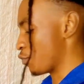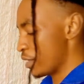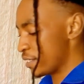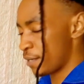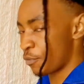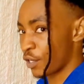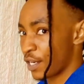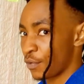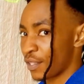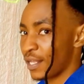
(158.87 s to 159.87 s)
Once I'm
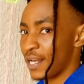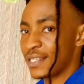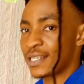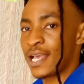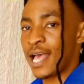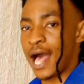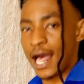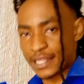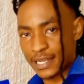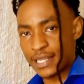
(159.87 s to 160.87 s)
okay with that,
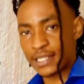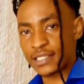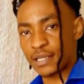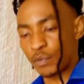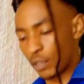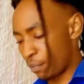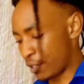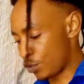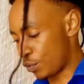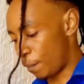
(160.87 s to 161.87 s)
the next step will be
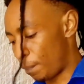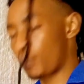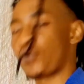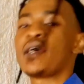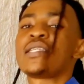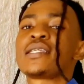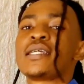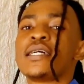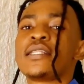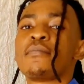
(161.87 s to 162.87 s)
to press
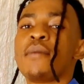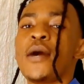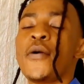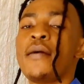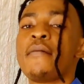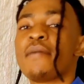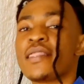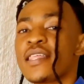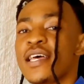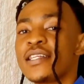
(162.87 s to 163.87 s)
here the power,
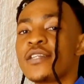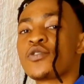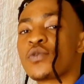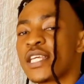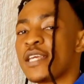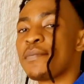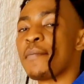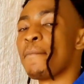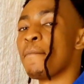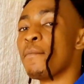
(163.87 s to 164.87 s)
but then to keep
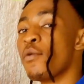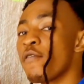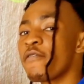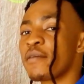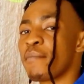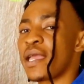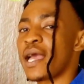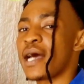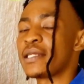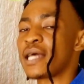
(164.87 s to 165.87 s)
moving my
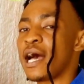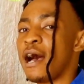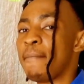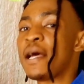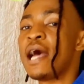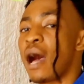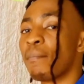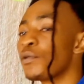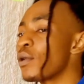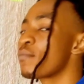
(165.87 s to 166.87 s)
hand up.
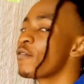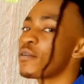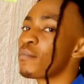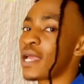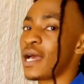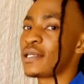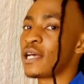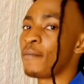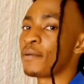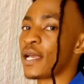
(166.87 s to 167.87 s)
I'm the one moving my hand
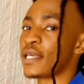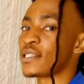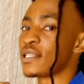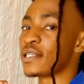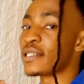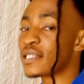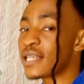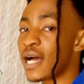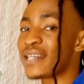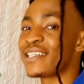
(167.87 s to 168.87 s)
up, guys. The
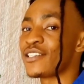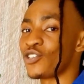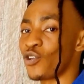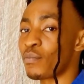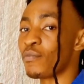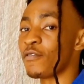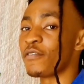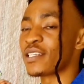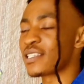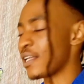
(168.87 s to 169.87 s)
gun does not move
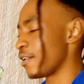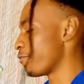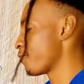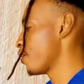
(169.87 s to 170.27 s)
itself.